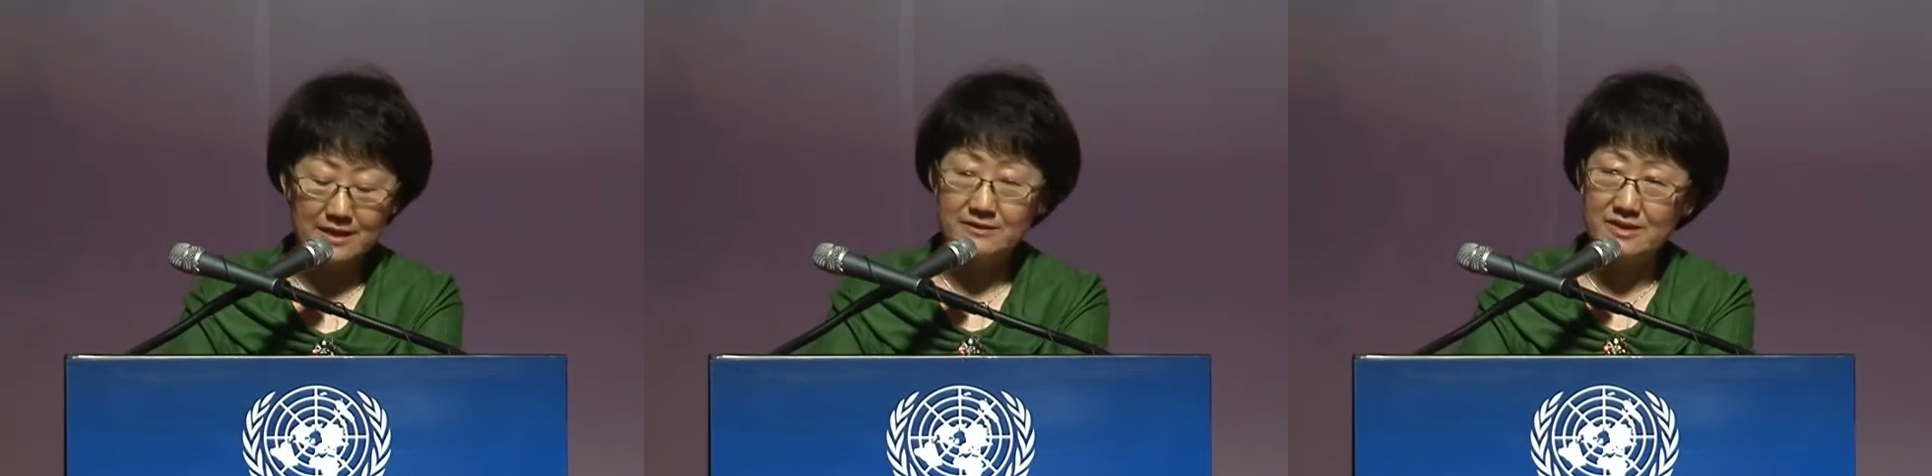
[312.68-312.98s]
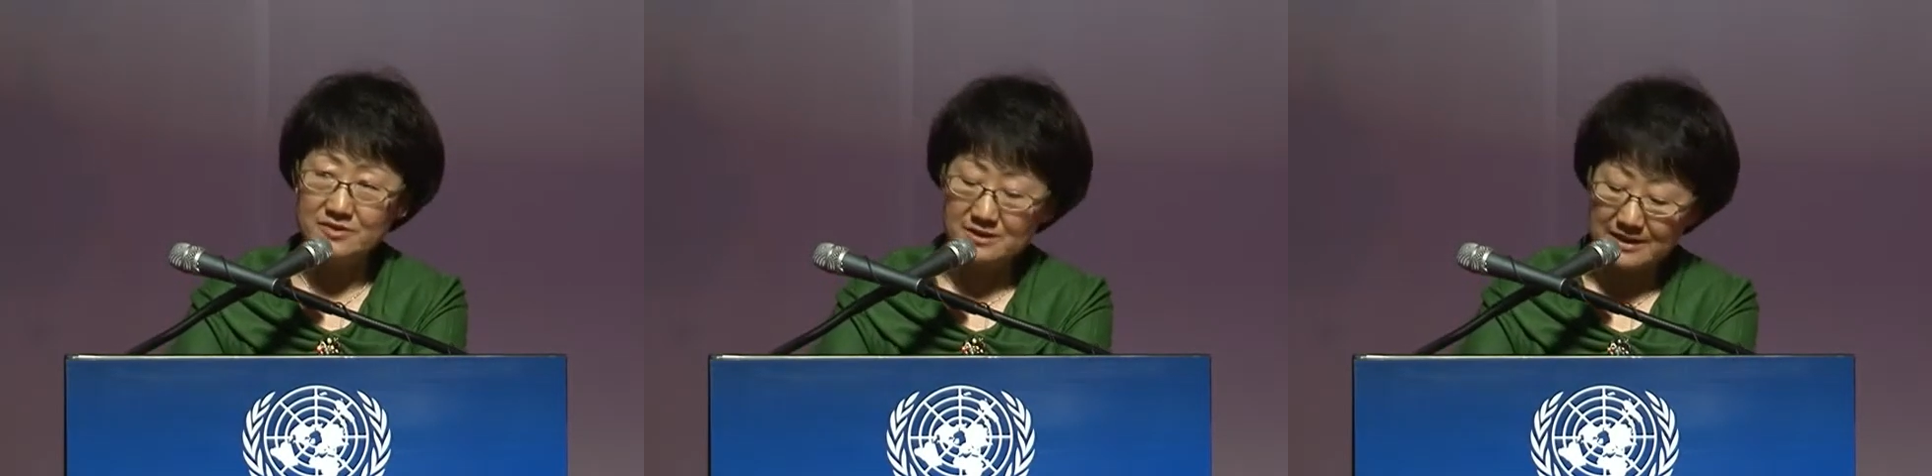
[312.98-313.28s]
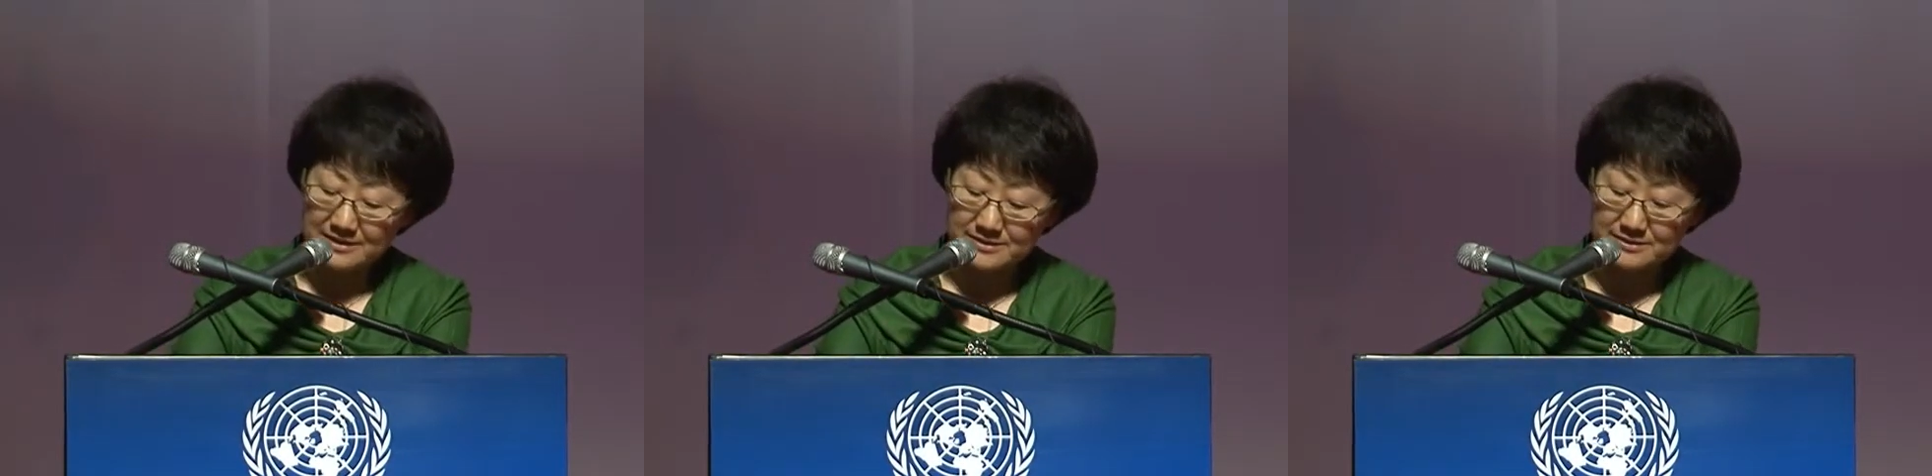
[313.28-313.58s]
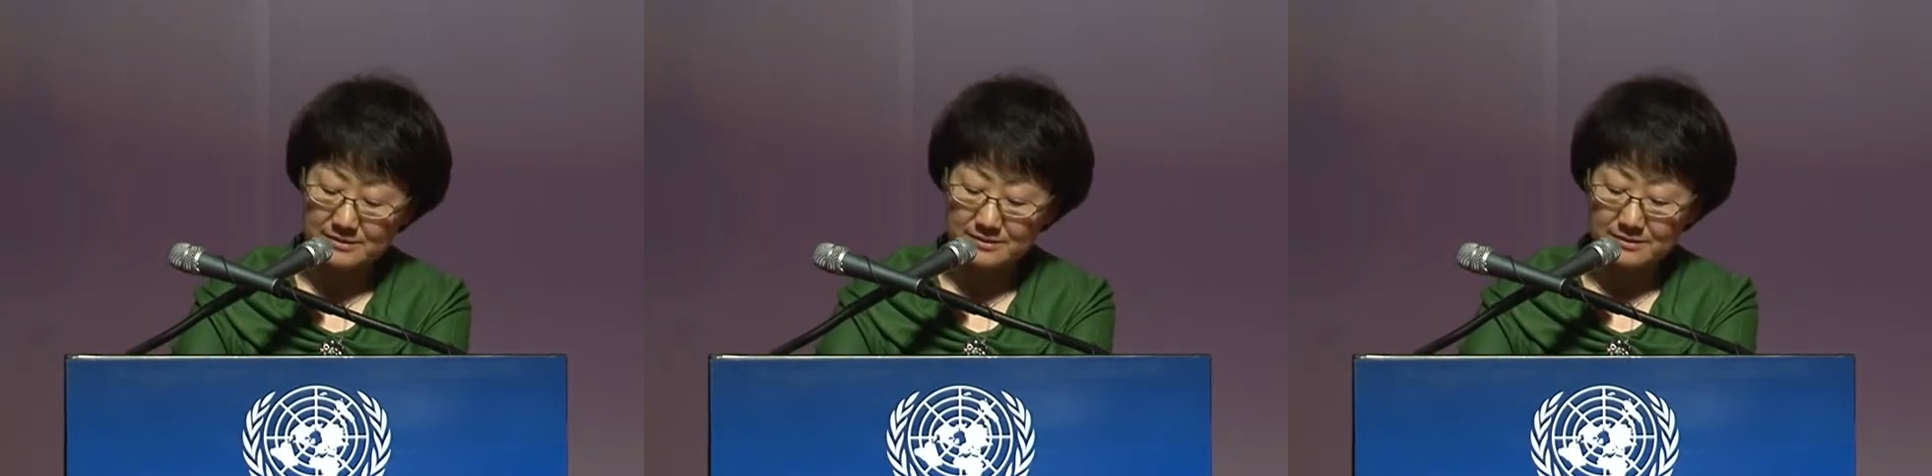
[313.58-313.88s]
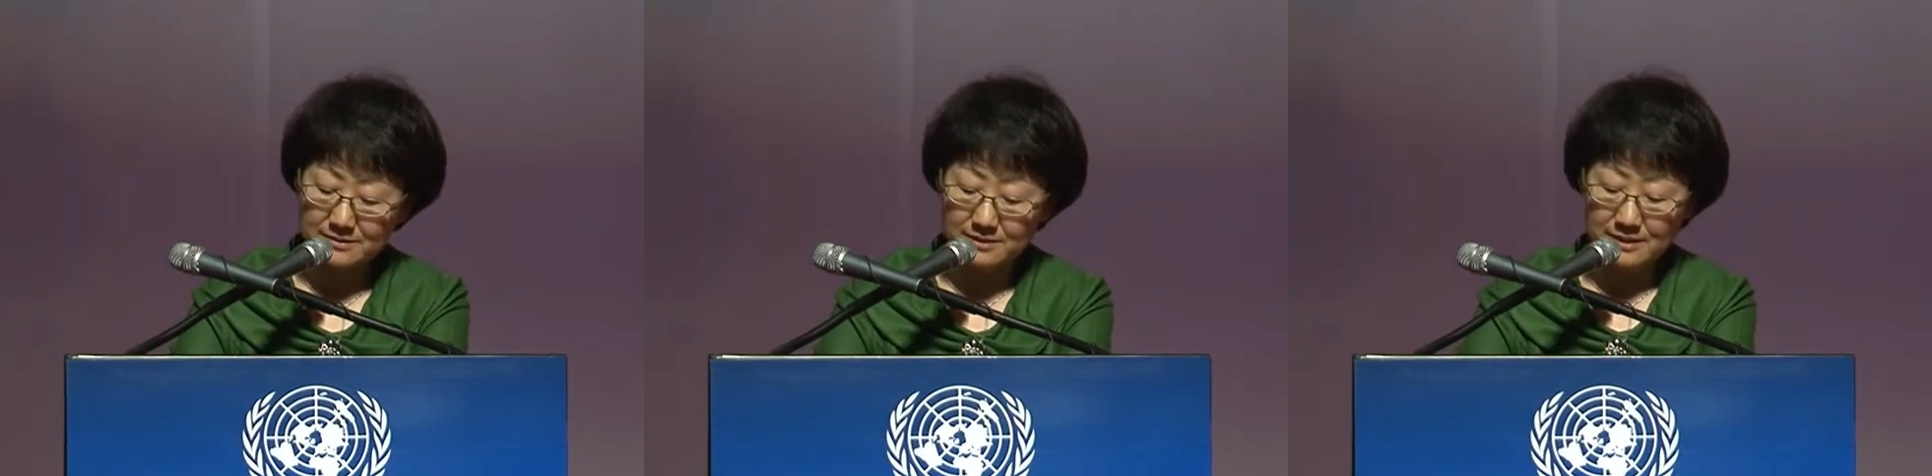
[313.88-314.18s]
Nevertheless,
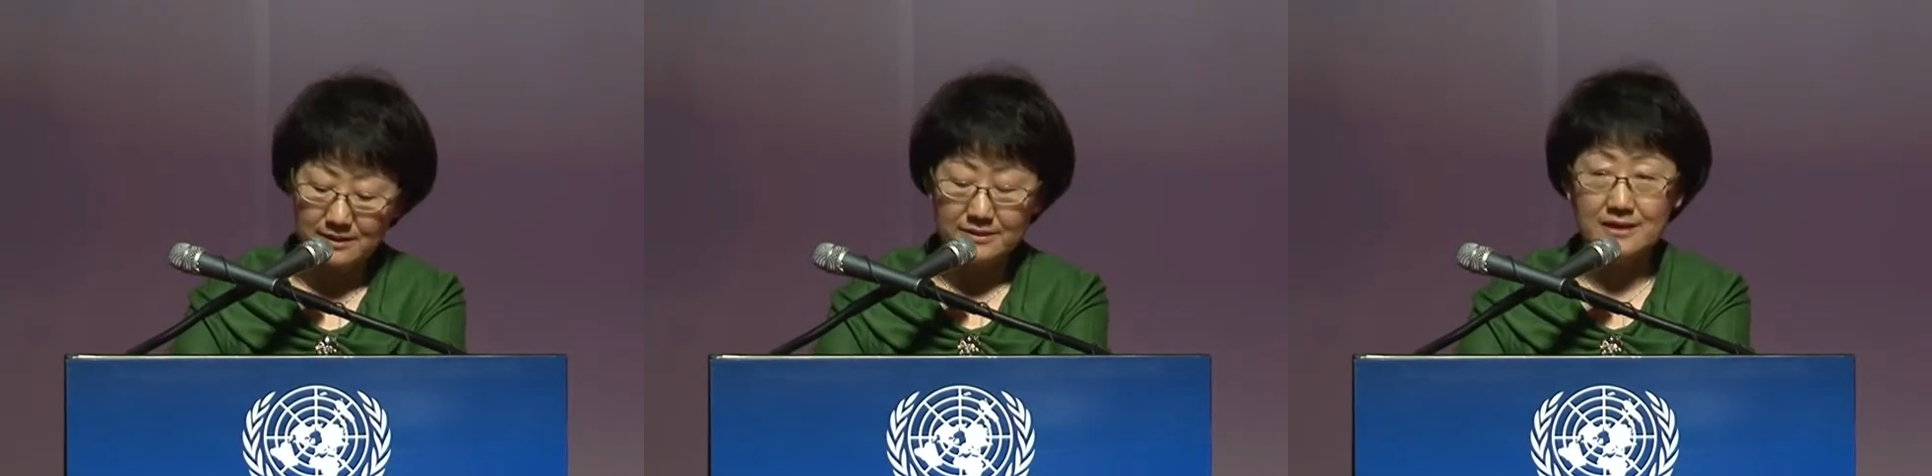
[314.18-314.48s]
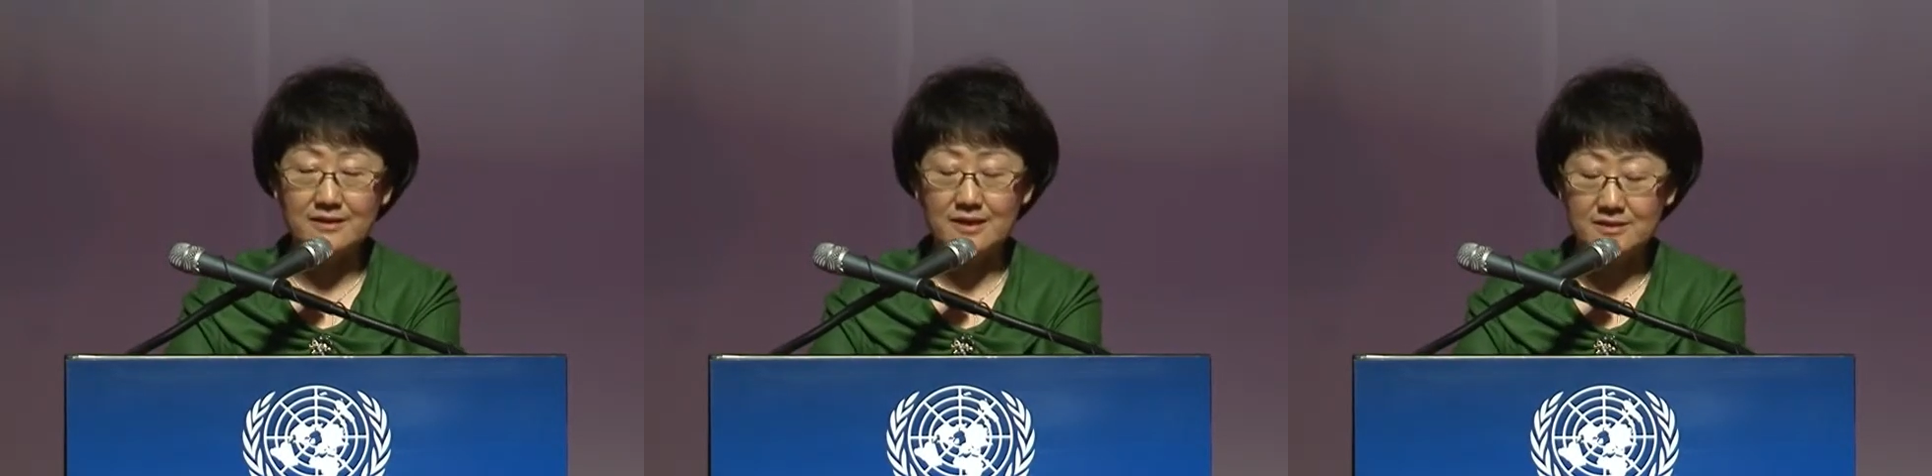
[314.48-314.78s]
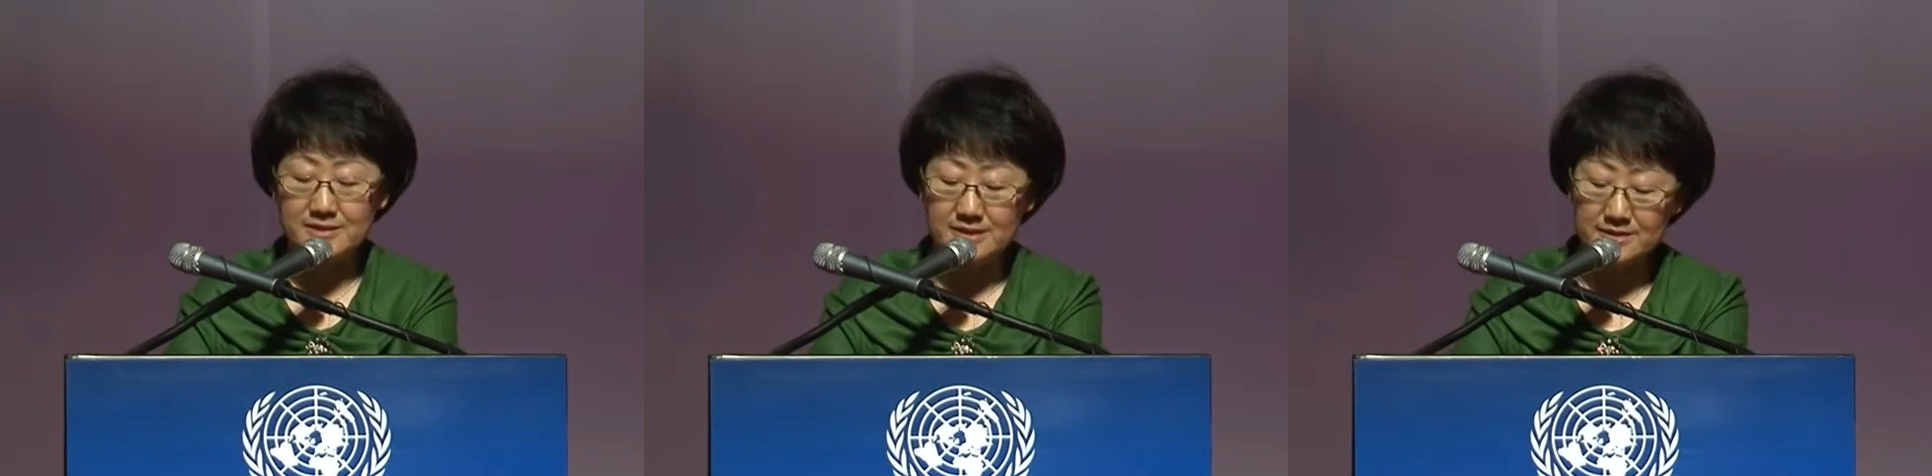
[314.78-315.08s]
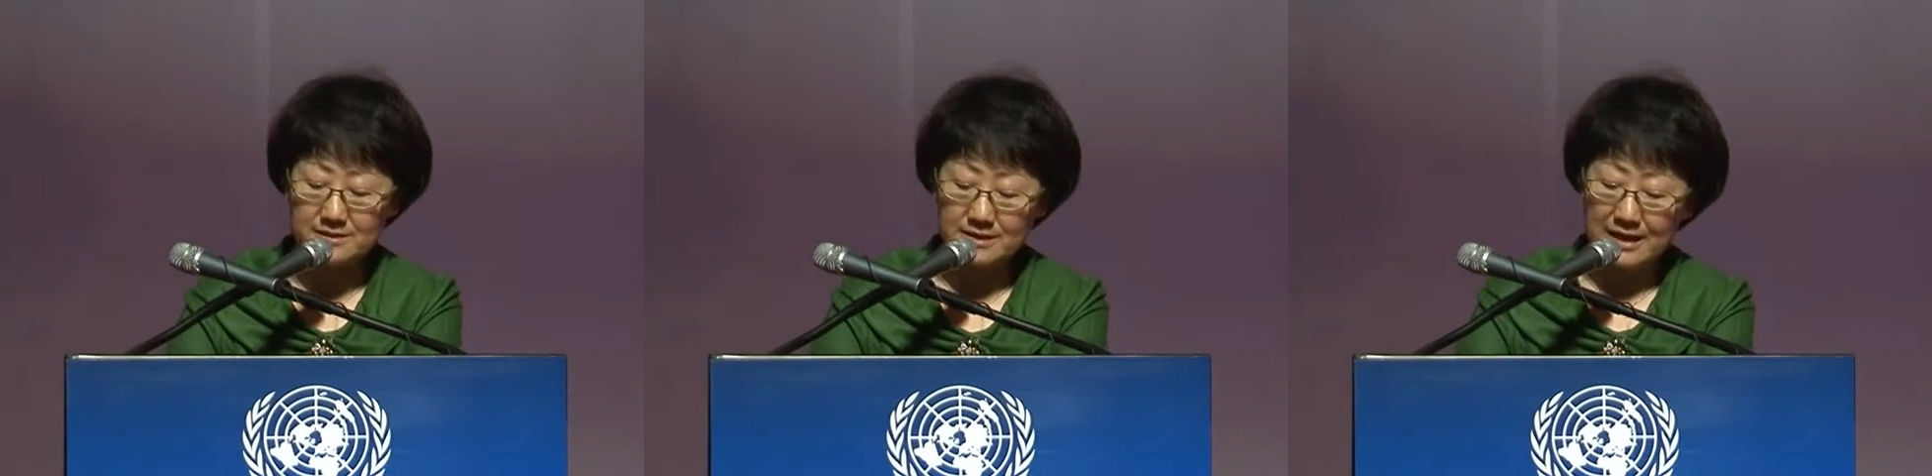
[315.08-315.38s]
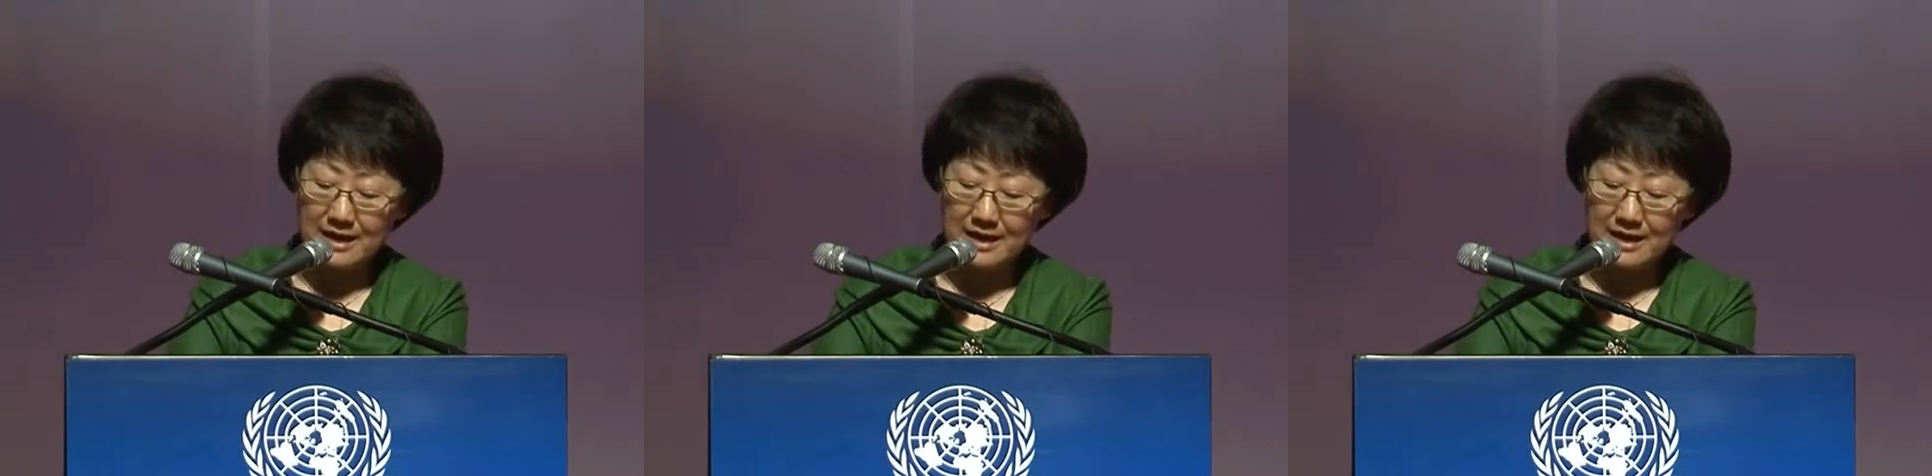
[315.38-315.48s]
technologies